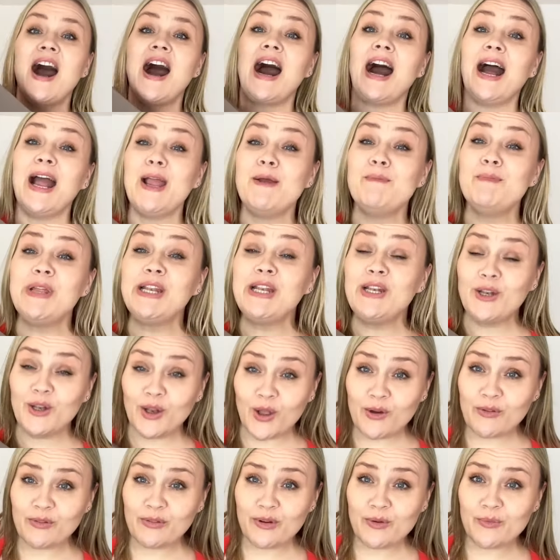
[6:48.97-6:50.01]
I am in
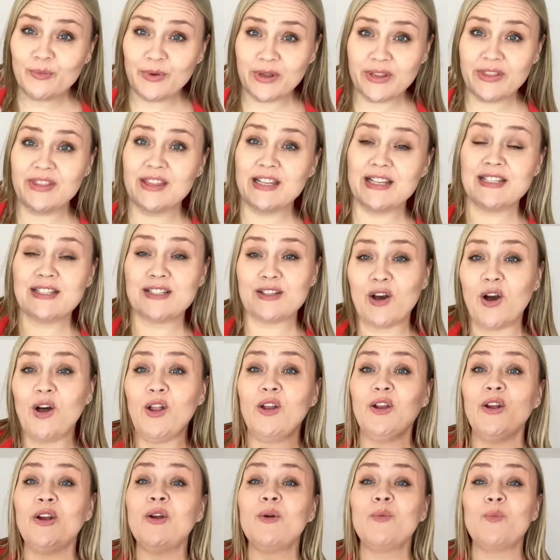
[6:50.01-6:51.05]
love with this
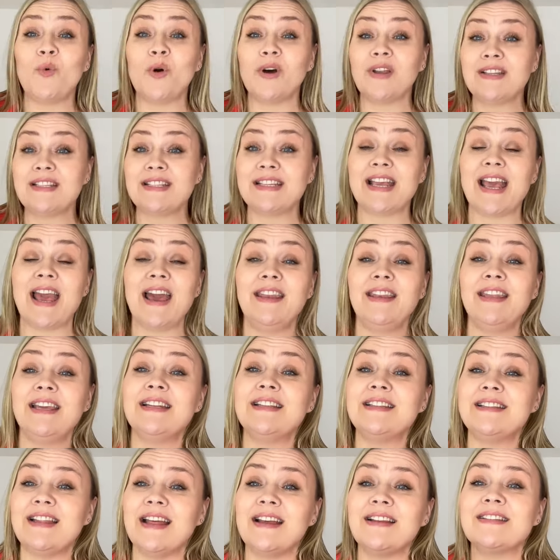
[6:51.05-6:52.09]
color. Once again,
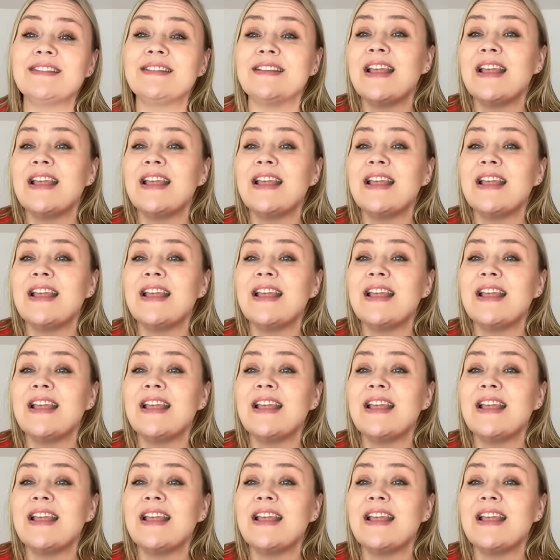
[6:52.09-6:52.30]
it's this